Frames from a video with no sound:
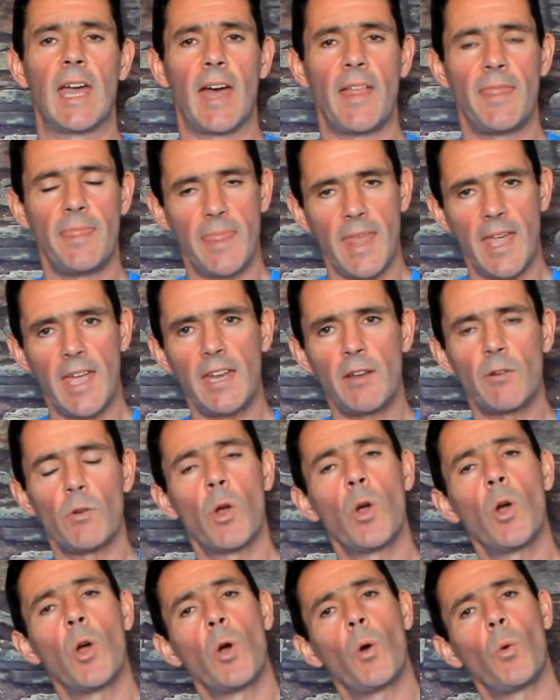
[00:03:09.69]
And then
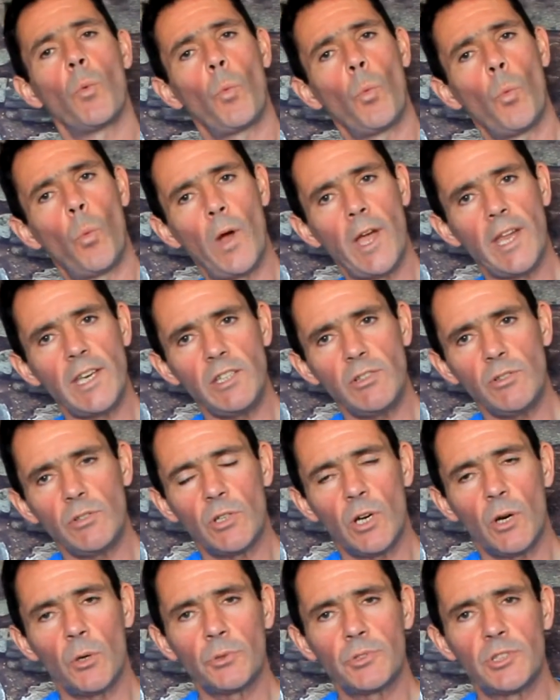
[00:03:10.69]
when you
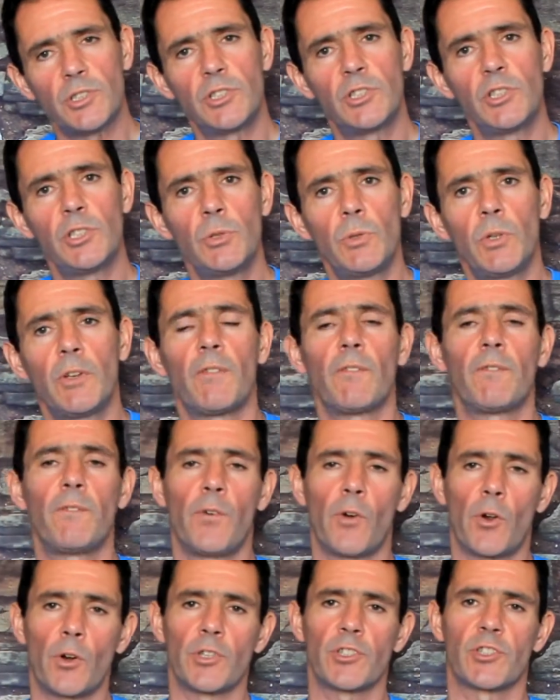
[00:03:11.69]
go to do it
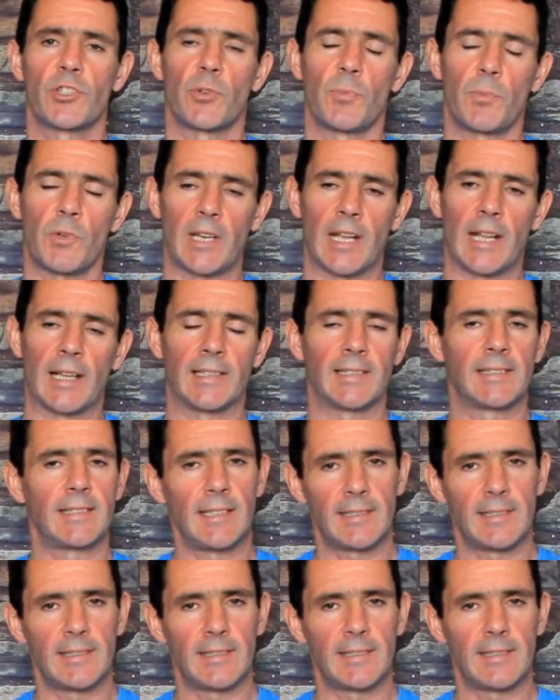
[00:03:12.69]
for someone else,